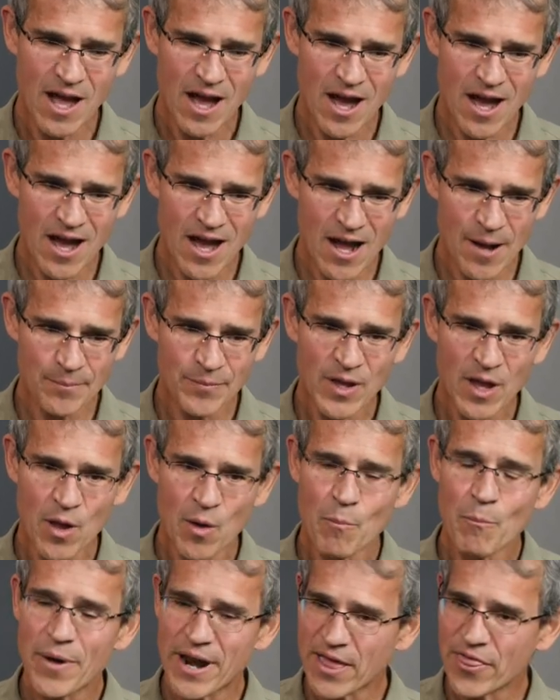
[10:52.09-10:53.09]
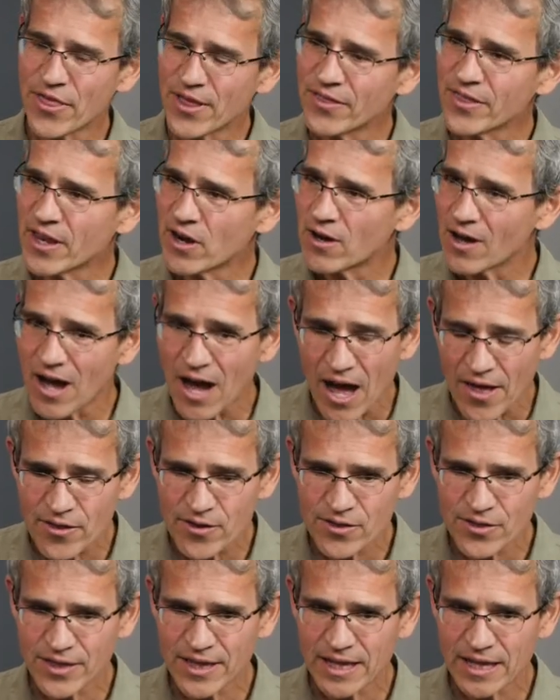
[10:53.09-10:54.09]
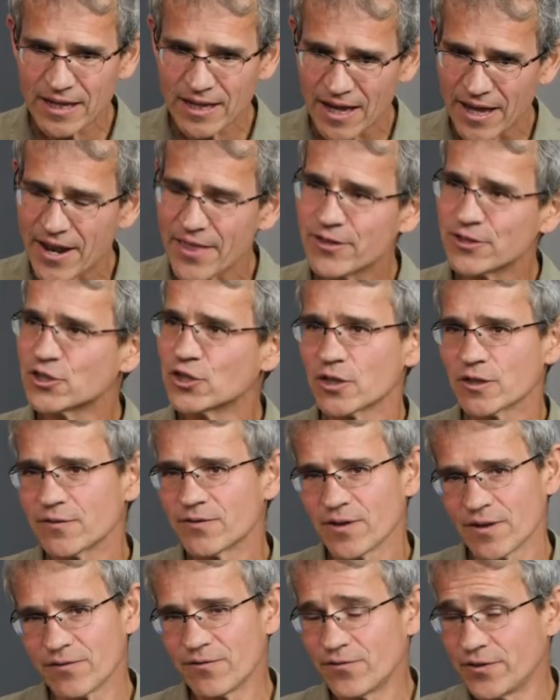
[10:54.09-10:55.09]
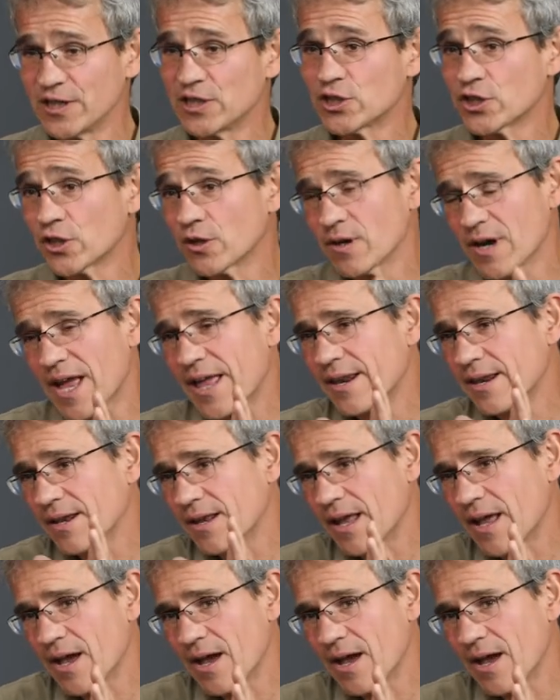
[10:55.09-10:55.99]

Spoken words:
But I think that another sort of feature and